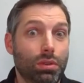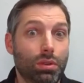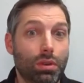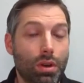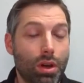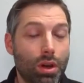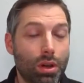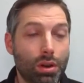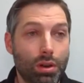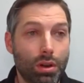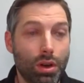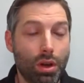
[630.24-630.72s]

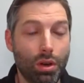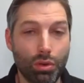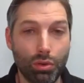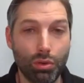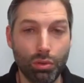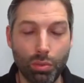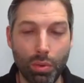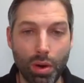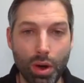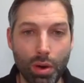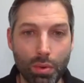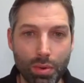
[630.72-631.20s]
God
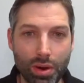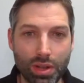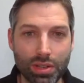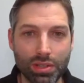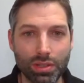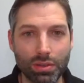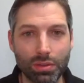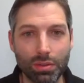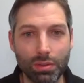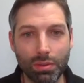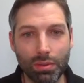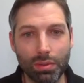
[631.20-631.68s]
knows what
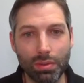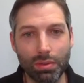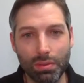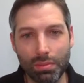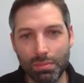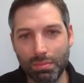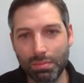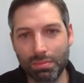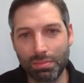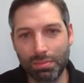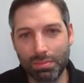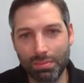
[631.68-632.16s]
reason.
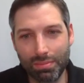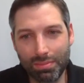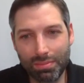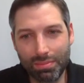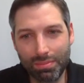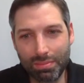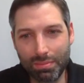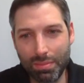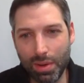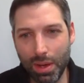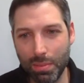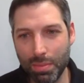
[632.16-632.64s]

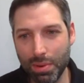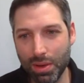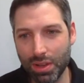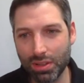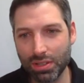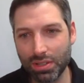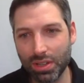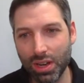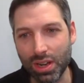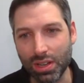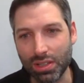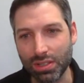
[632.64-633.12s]
Maybe
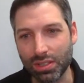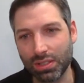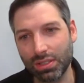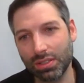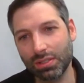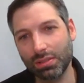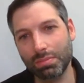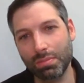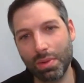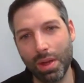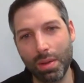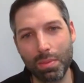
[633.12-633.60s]
it's
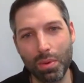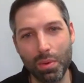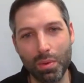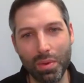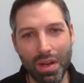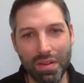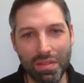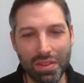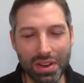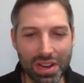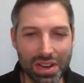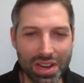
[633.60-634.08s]
us. Maybe
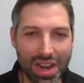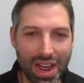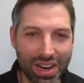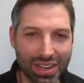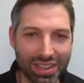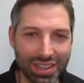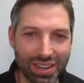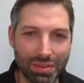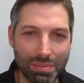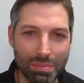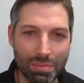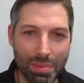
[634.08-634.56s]
we haven't
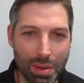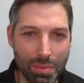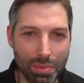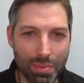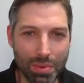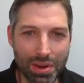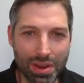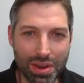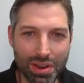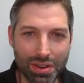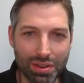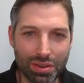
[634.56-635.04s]
connected. Maybe
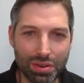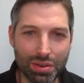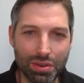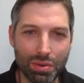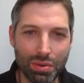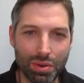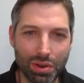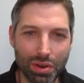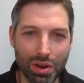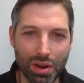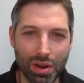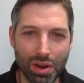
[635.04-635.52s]
we didn't
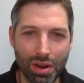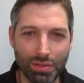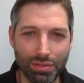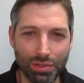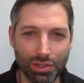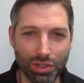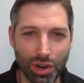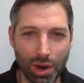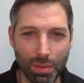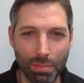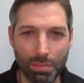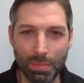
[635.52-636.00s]
do a good
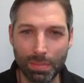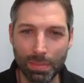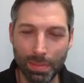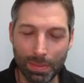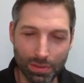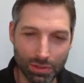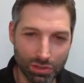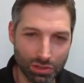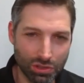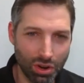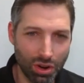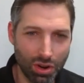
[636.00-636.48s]
enough job.
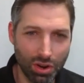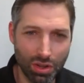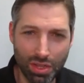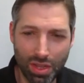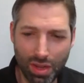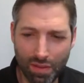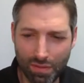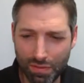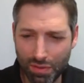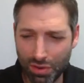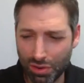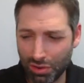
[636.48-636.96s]
Start on
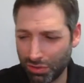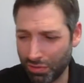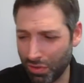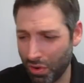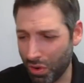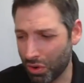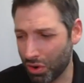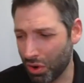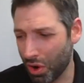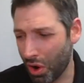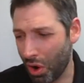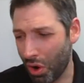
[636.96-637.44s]
that first
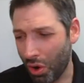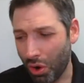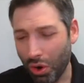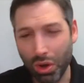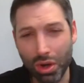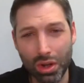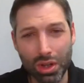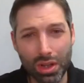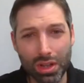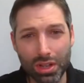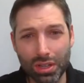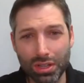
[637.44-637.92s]
phone
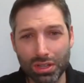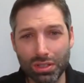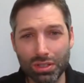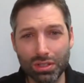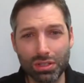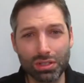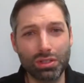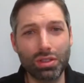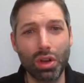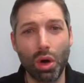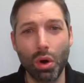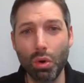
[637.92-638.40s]
call.
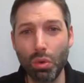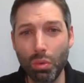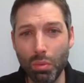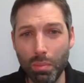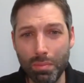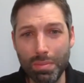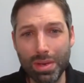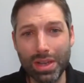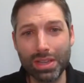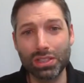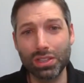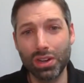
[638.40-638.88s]
Don't
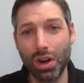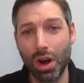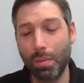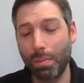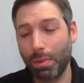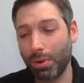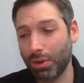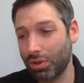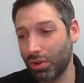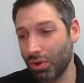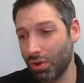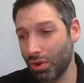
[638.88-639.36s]
miss an
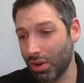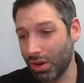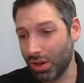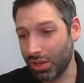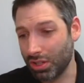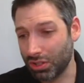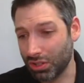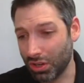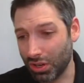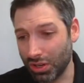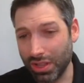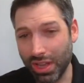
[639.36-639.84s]

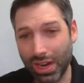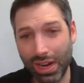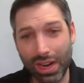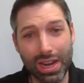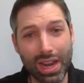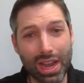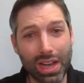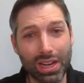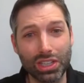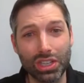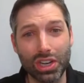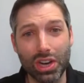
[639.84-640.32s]
opportunity. Start that
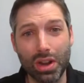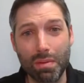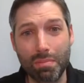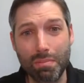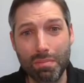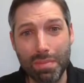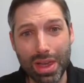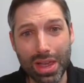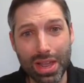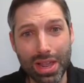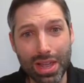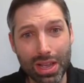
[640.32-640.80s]
connection
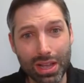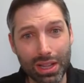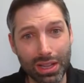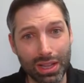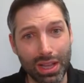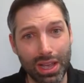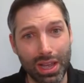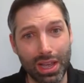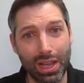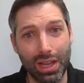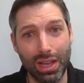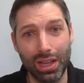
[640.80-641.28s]

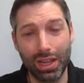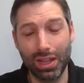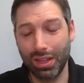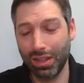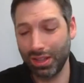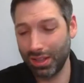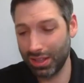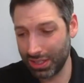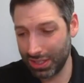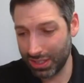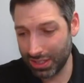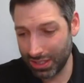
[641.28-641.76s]
immediately.
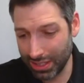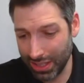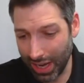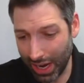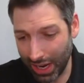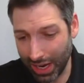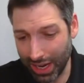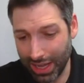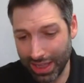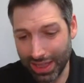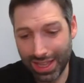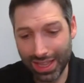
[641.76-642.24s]
The
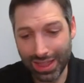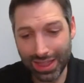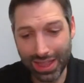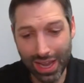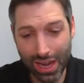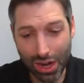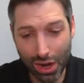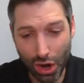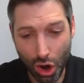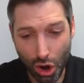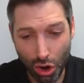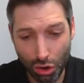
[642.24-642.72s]
second that
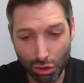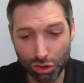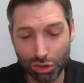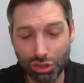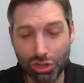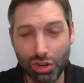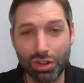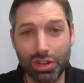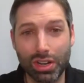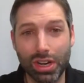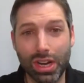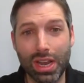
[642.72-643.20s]
they call,
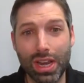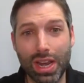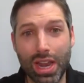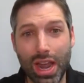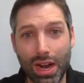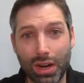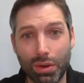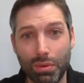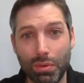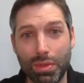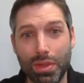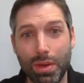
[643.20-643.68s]
start to
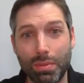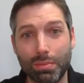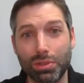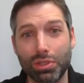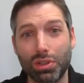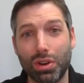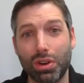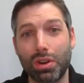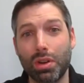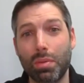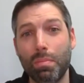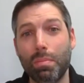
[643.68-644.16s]
connect with them.
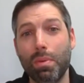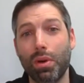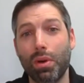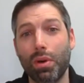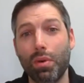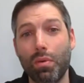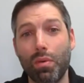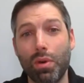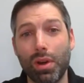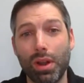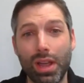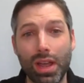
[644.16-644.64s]
Start to build
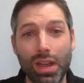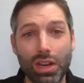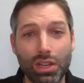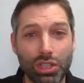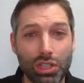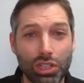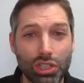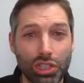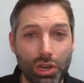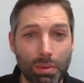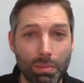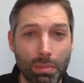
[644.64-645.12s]
a
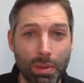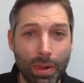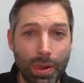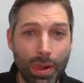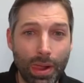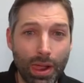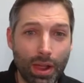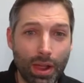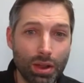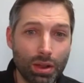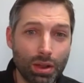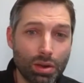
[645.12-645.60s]
relationship.
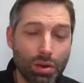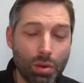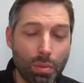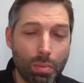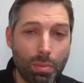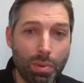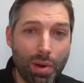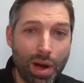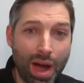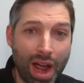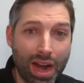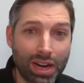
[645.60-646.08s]
Your
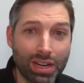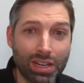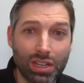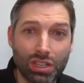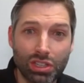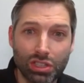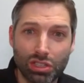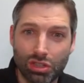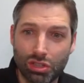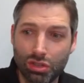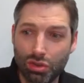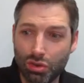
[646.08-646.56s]

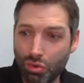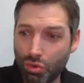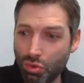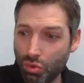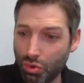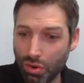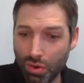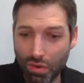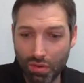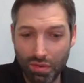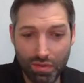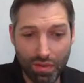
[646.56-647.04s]
practice,
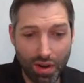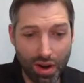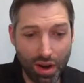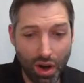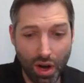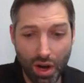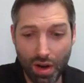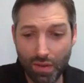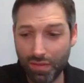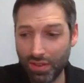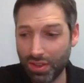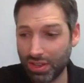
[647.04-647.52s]
your front
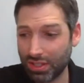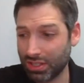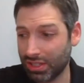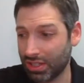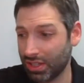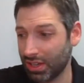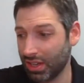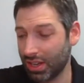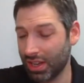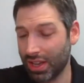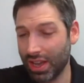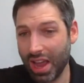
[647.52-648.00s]

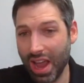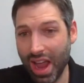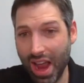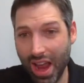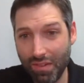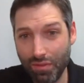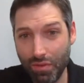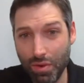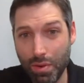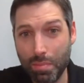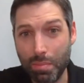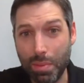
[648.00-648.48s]
office,
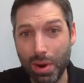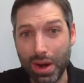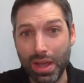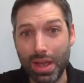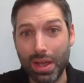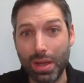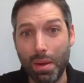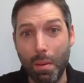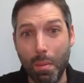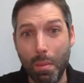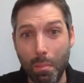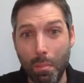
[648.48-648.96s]

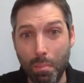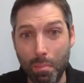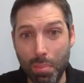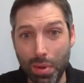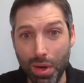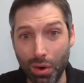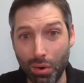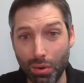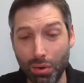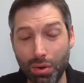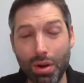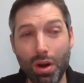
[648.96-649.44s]
everybody,
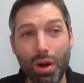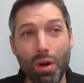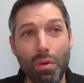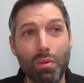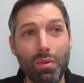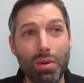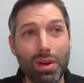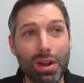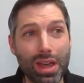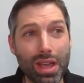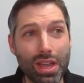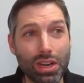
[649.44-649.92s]
build a
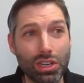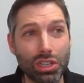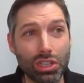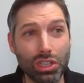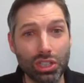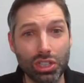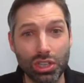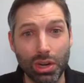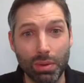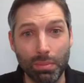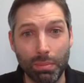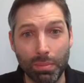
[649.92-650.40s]

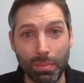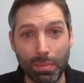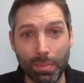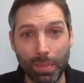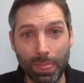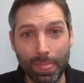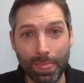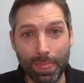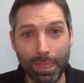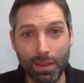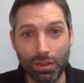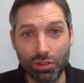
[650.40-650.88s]
relationship.
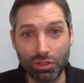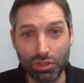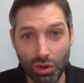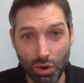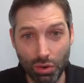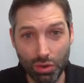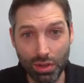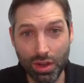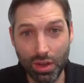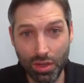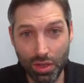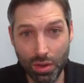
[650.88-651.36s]

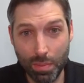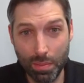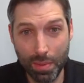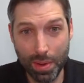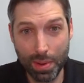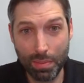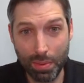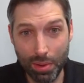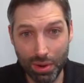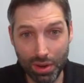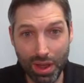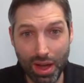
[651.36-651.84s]
Show the other
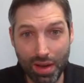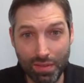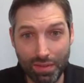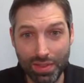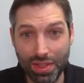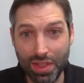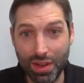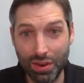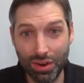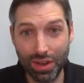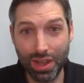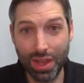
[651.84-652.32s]
people love,
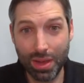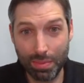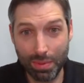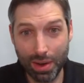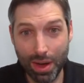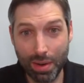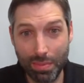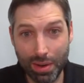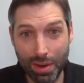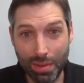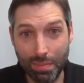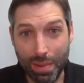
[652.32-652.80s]
and they'll keep
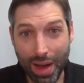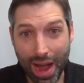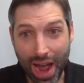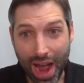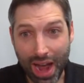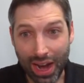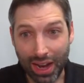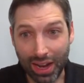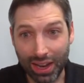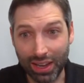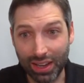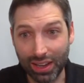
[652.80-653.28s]
coming
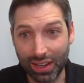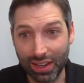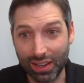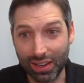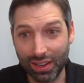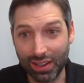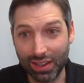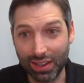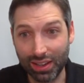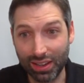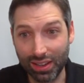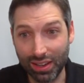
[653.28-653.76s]
back.
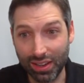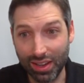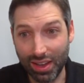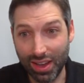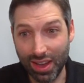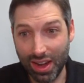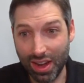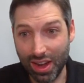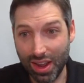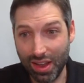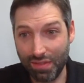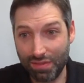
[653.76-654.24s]

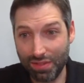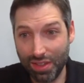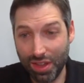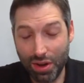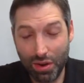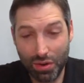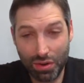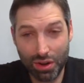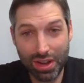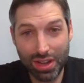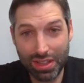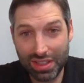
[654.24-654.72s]
And if they
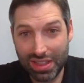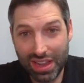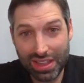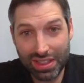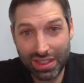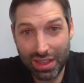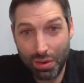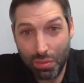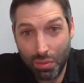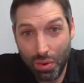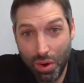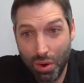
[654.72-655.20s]
don't get
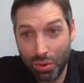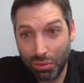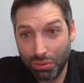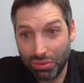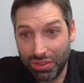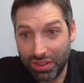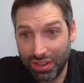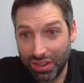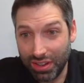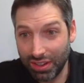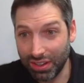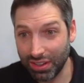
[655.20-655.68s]
that, they
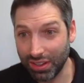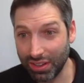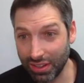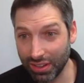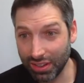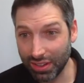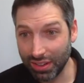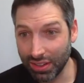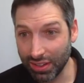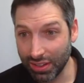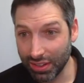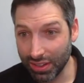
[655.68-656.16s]
won't.
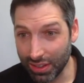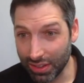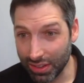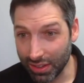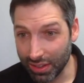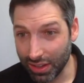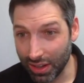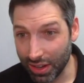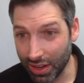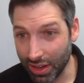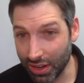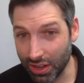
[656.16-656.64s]

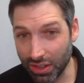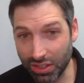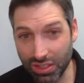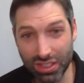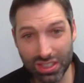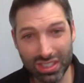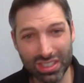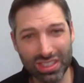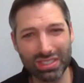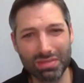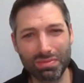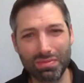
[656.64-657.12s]

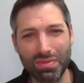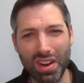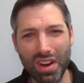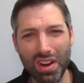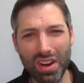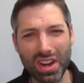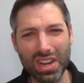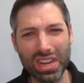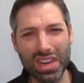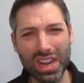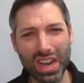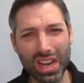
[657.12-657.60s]
This is
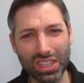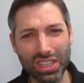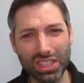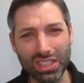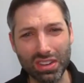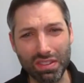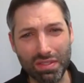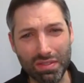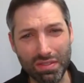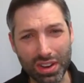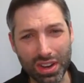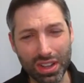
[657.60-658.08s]
very
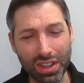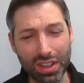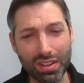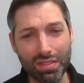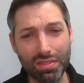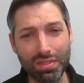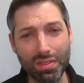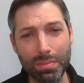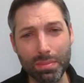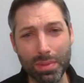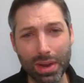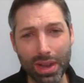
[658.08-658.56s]
touchy-feely
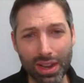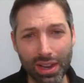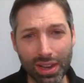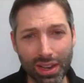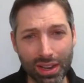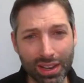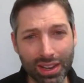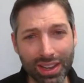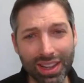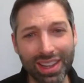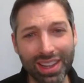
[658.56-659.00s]
for me.